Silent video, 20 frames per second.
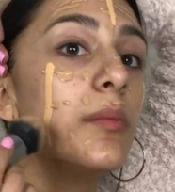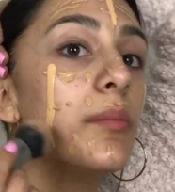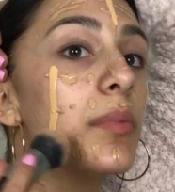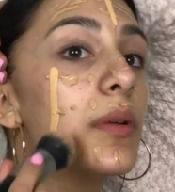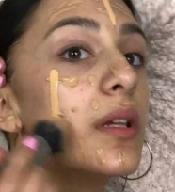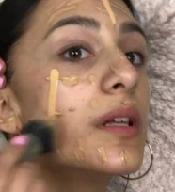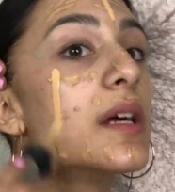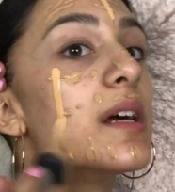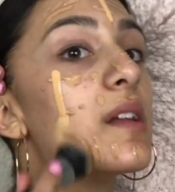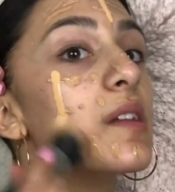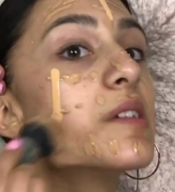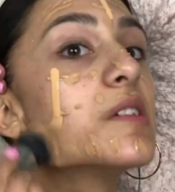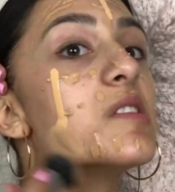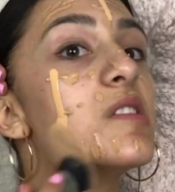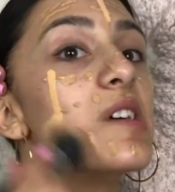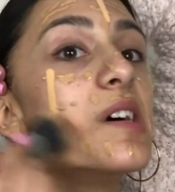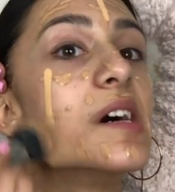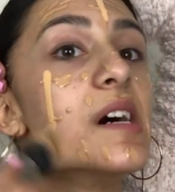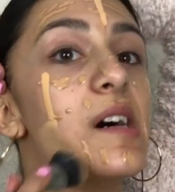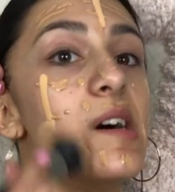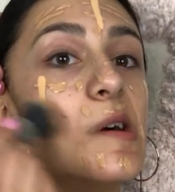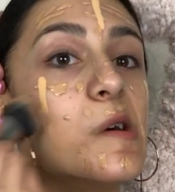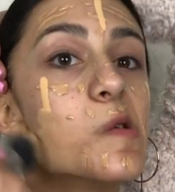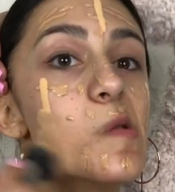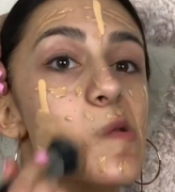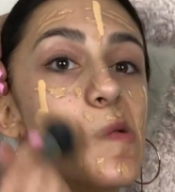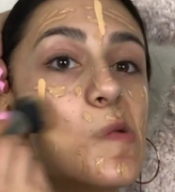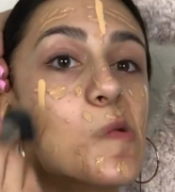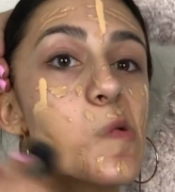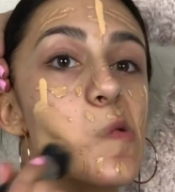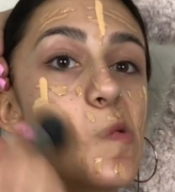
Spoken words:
blend this out.